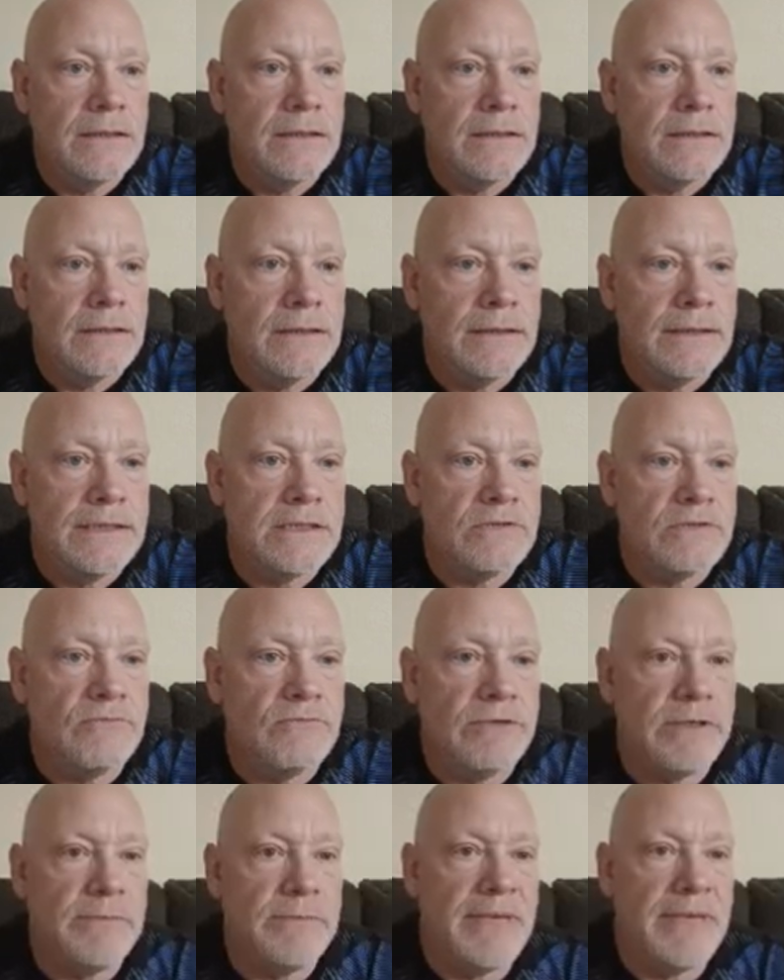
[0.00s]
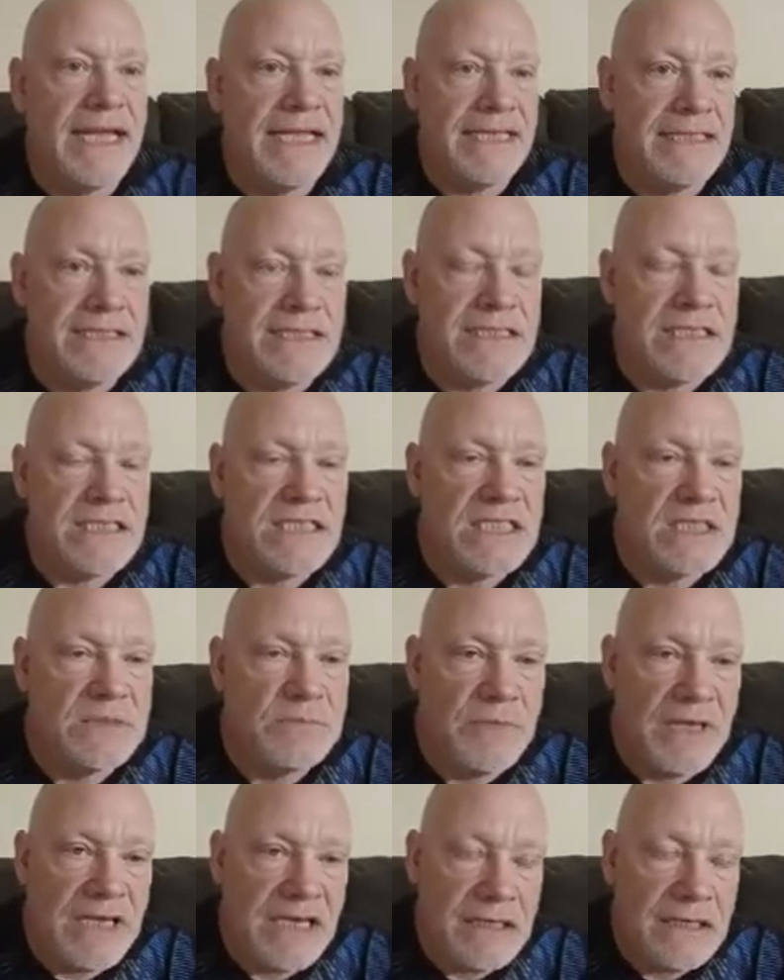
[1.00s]
Let's rebet and
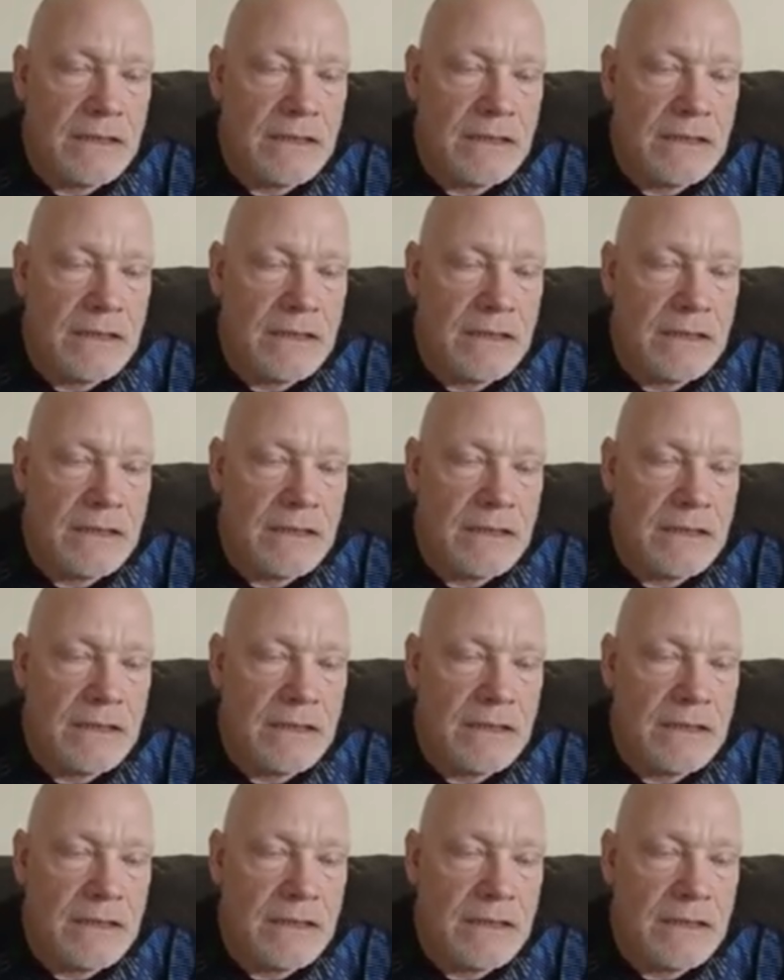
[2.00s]
spin.